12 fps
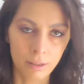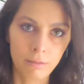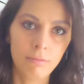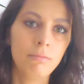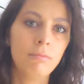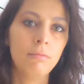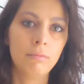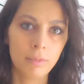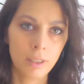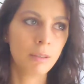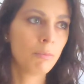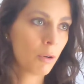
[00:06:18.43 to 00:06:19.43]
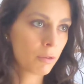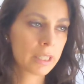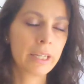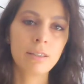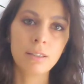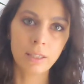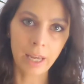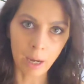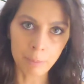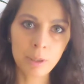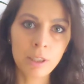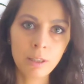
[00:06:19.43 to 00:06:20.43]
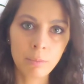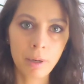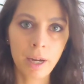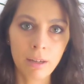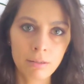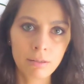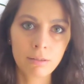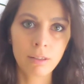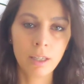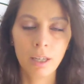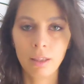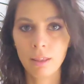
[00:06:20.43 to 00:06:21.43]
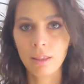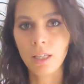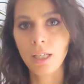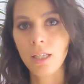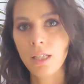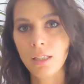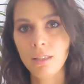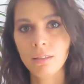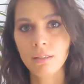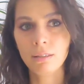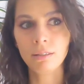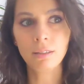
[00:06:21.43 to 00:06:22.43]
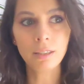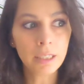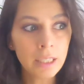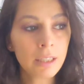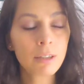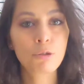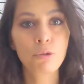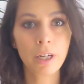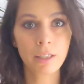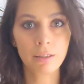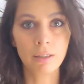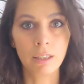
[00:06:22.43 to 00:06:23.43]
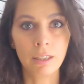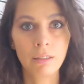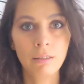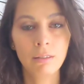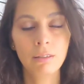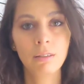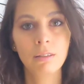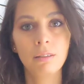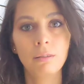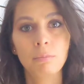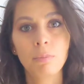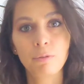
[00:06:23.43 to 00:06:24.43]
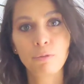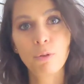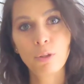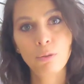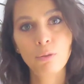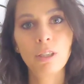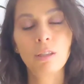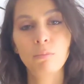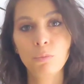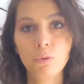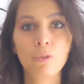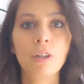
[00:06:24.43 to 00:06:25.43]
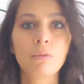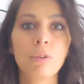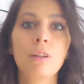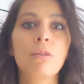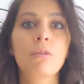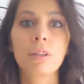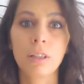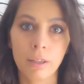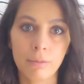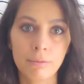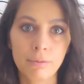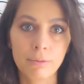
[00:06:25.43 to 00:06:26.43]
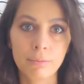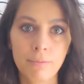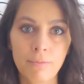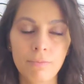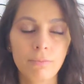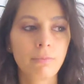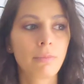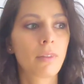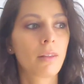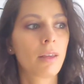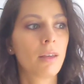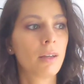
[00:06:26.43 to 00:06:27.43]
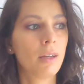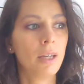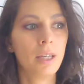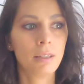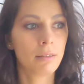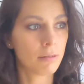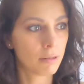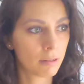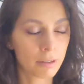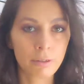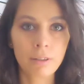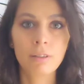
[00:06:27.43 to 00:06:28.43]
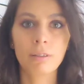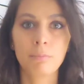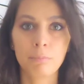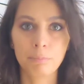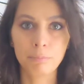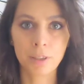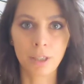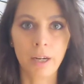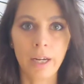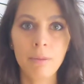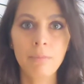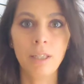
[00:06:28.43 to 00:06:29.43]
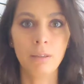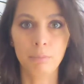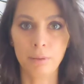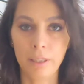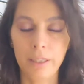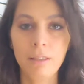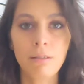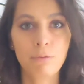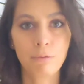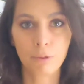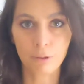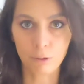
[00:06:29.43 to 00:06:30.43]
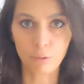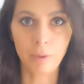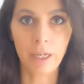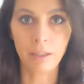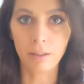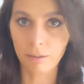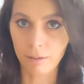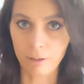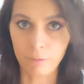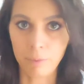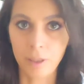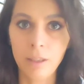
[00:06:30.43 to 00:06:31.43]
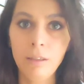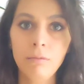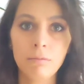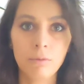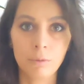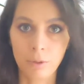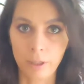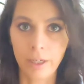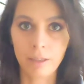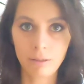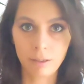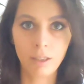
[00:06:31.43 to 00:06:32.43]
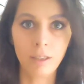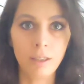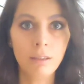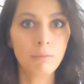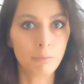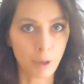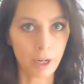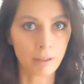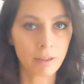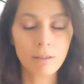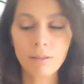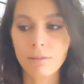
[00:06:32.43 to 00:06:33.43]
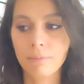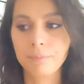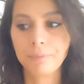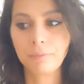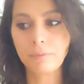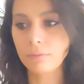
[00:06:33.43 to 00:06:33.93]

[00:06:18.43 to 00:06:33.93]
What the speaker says: that in most cases happened in the past and they need addressing before you can move on with your life. And there is a time and a place for somatic therapy or SE practice,